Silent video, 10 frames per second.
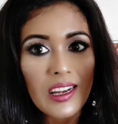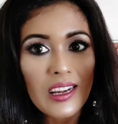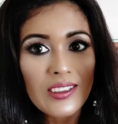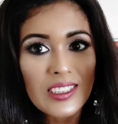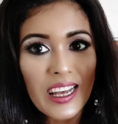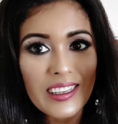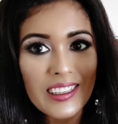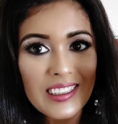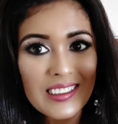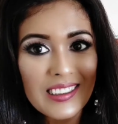looks like
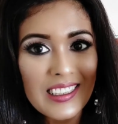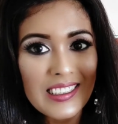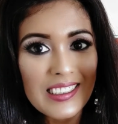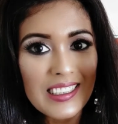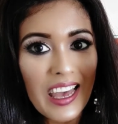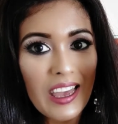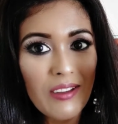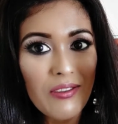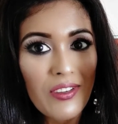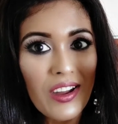this. It's a
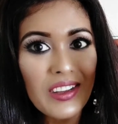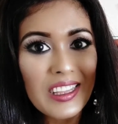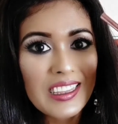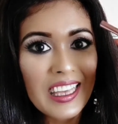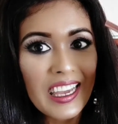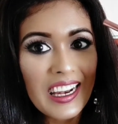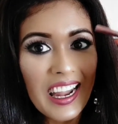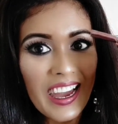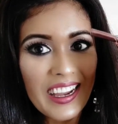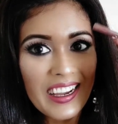very thin
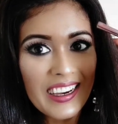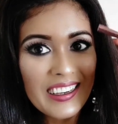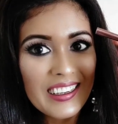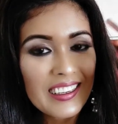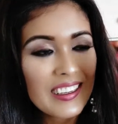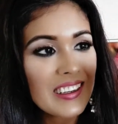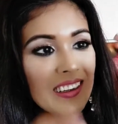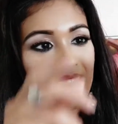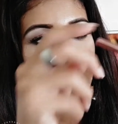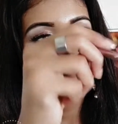liner,
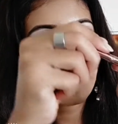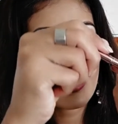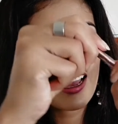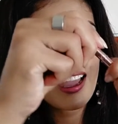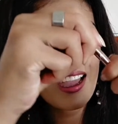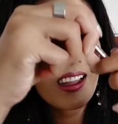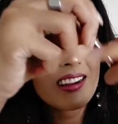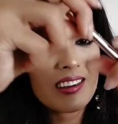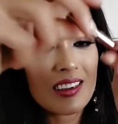and